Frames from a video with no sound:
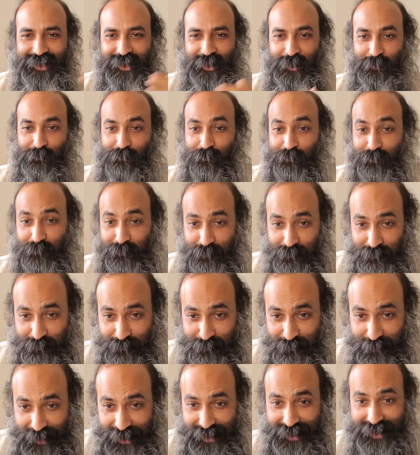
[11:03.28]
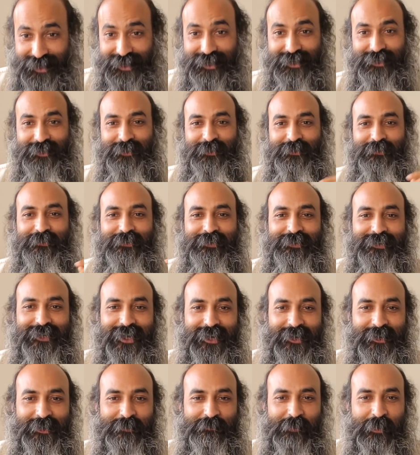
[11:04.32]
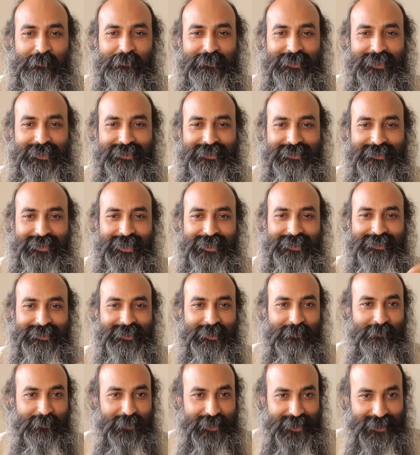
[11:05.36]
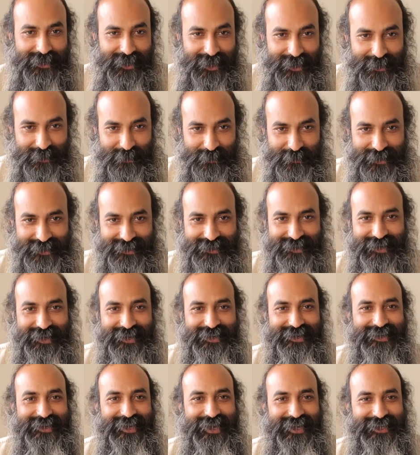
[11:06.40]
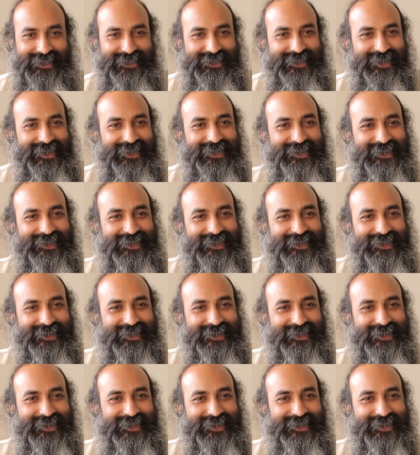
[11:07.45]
Oh. Director ma'am says, yes, I'm very glad to hear that. Yes.